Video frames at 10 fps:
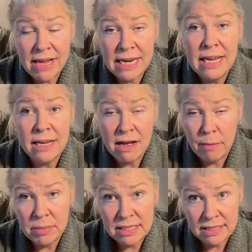any
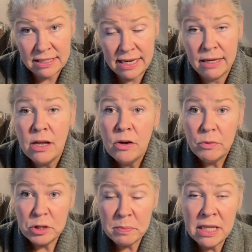incompetency,
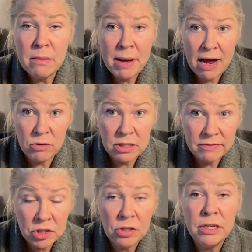which means the powers of
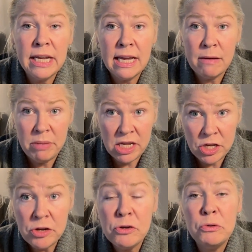attorney can be
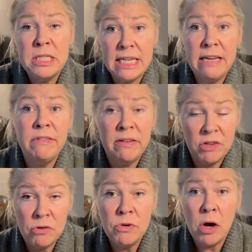used even if
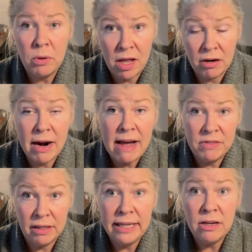you no longer have the
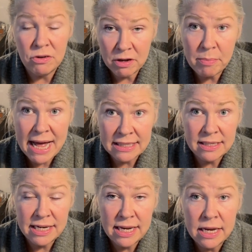legal
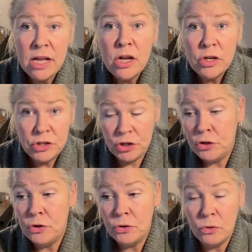capacity
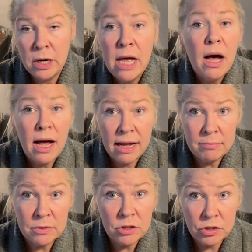to
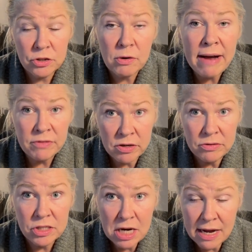draft
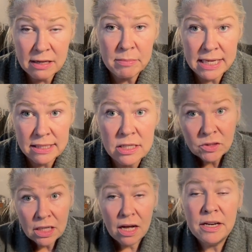those documents.
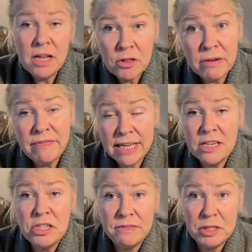Another
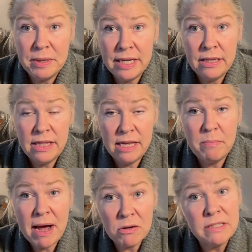advantage of doing the
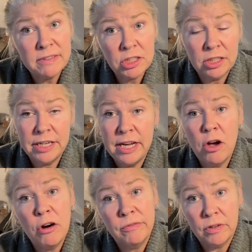powers of attorney
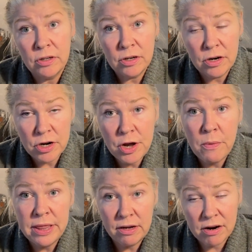over
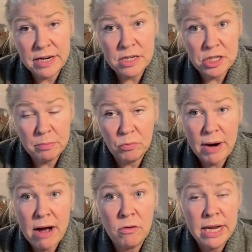going the guardianship
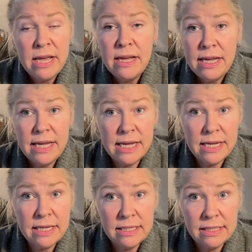route
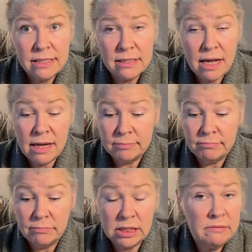is
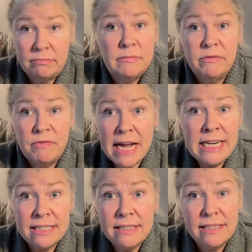just
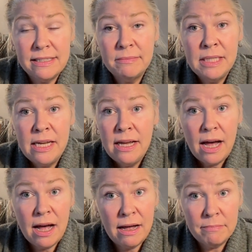finances.
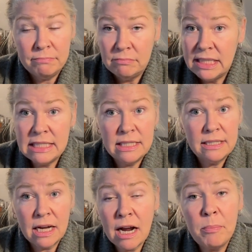It's
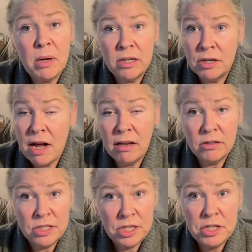a couple
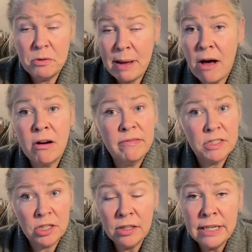$100s to do a power of
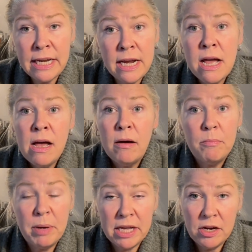attorney,
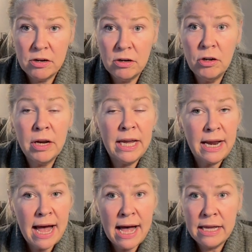but you're looking
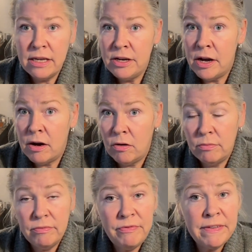at,
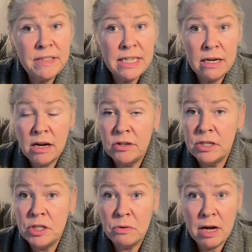$1,500
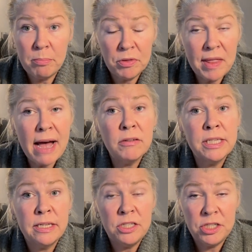to a couple
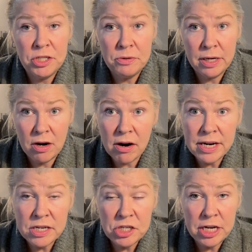thousand to do a
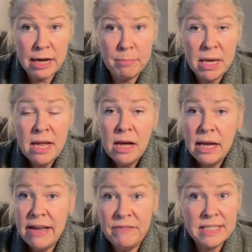guardianship.
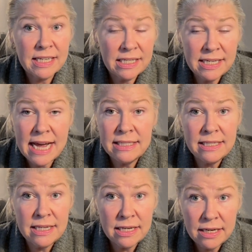If it's
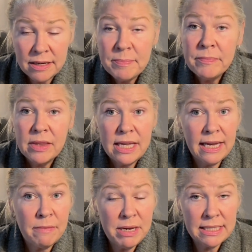contested, it
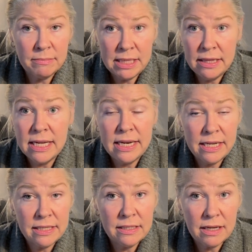can be something that
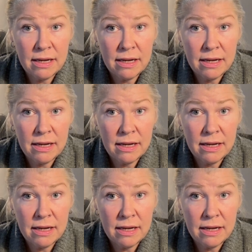is